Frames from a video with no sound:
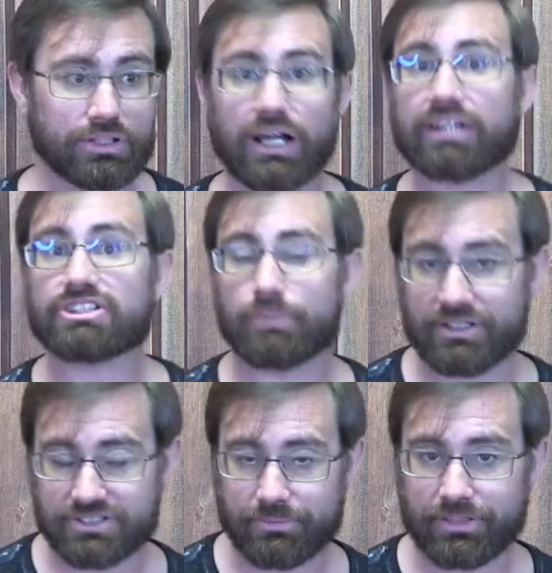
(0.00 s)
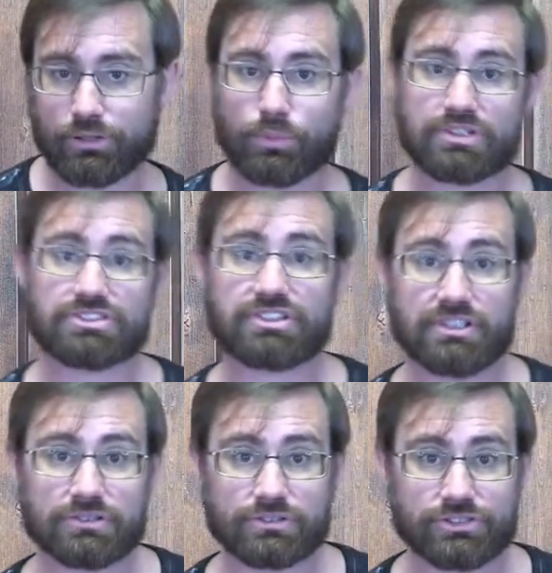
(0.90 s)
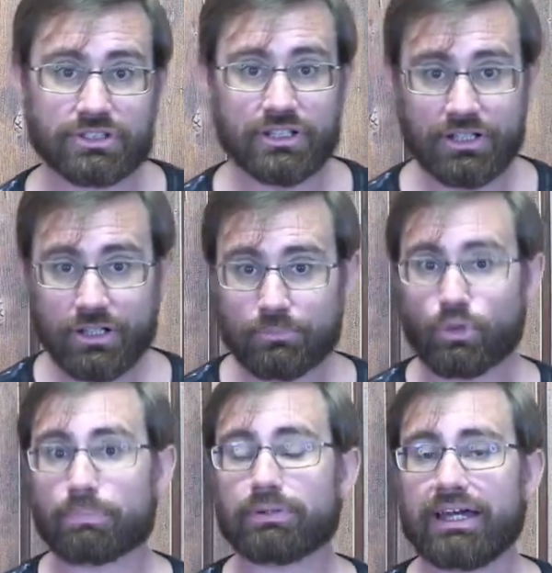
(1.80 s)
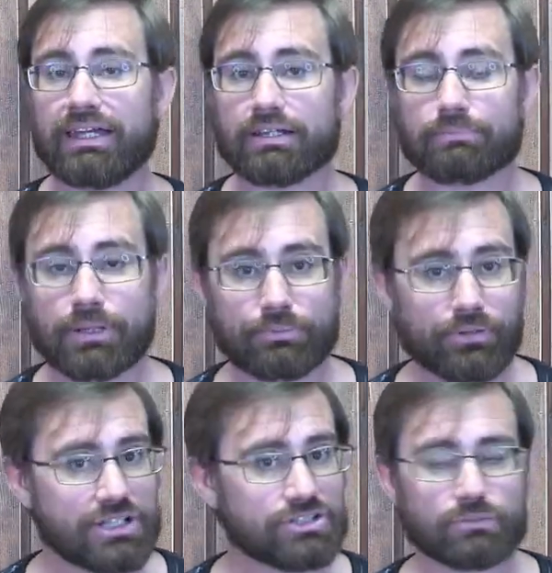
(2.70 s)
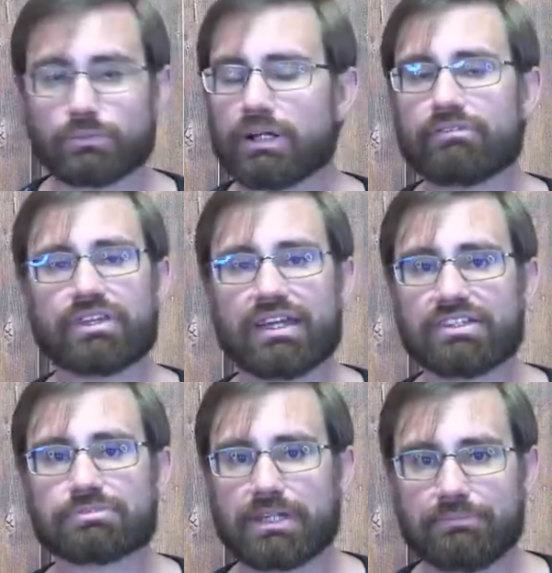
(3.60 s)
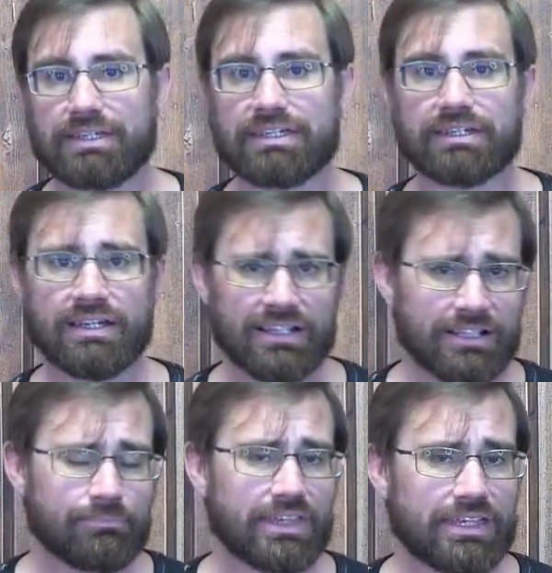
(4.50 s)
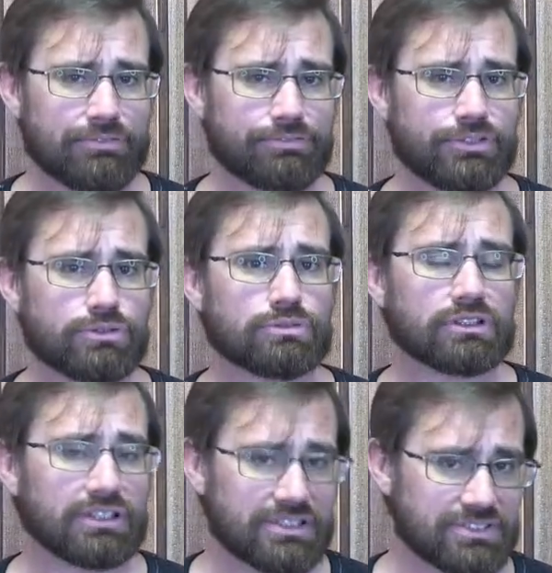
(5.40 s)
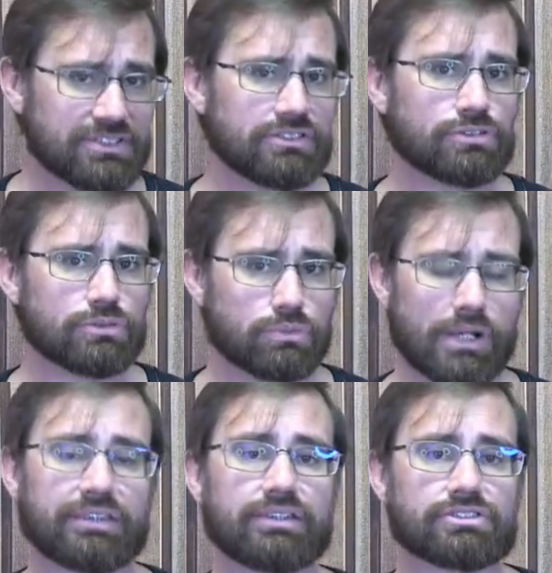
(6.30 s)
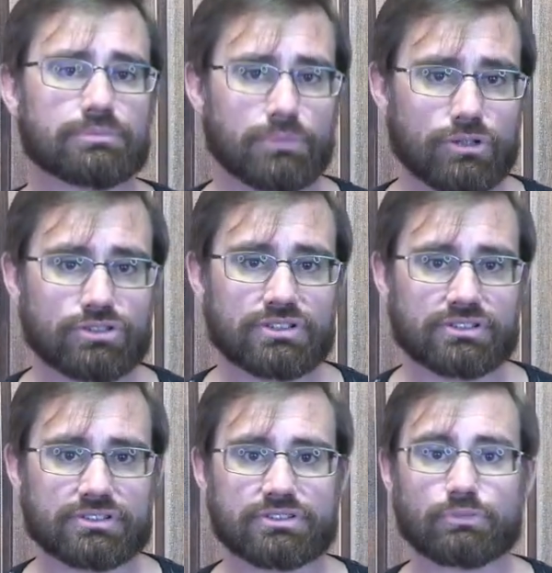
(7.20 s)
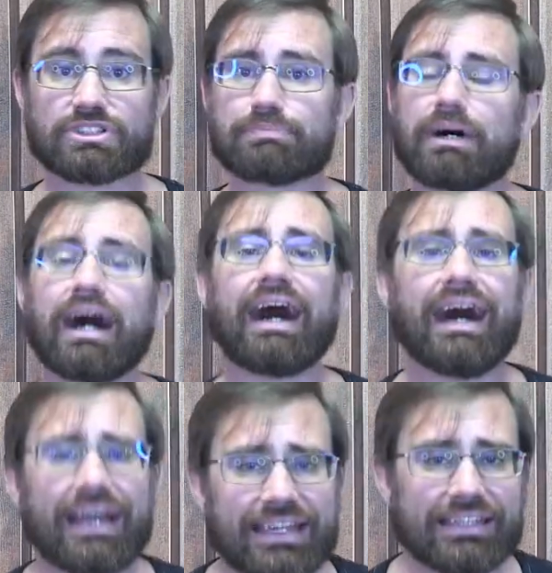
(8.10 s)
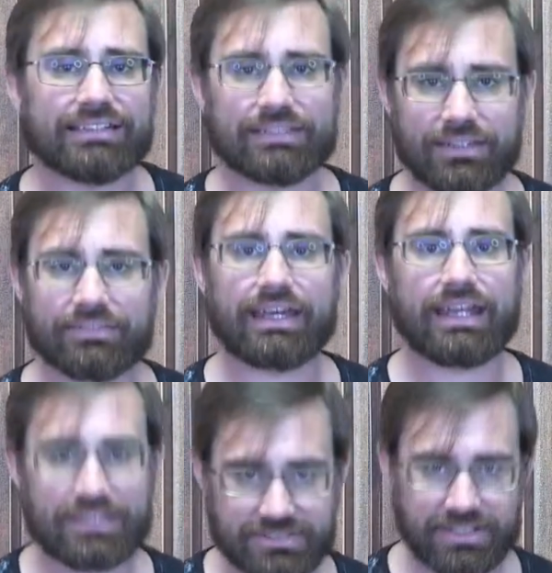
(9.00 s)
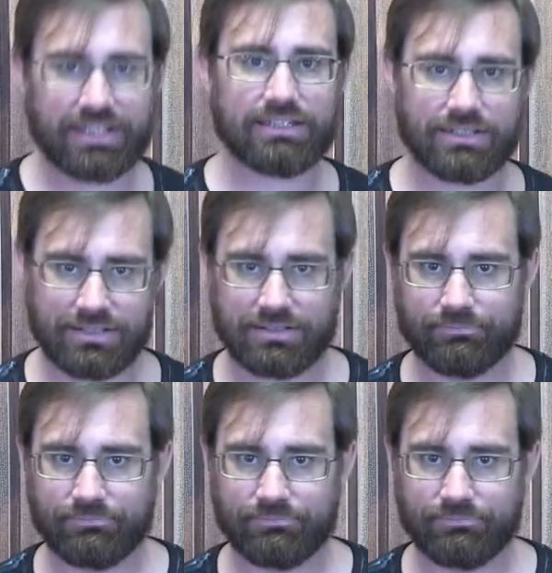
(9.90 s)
knowledge about something, or more skills, more planning and preparation, whatever the case may be? If you listen to what those emotions, what's behind that anxiety,